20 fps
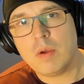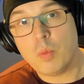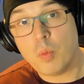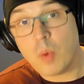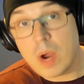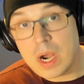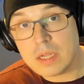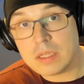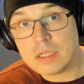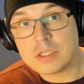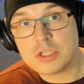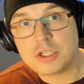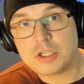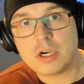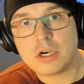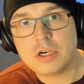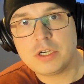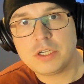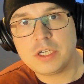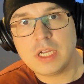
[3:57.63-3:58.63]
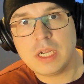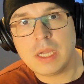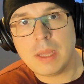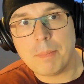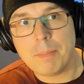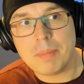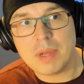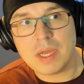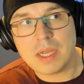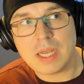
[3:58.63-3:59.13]
wireless
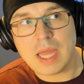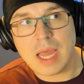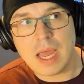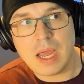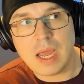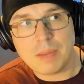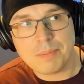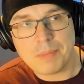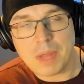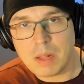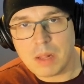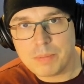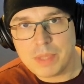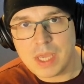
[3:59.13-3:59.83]
charging, but I'll be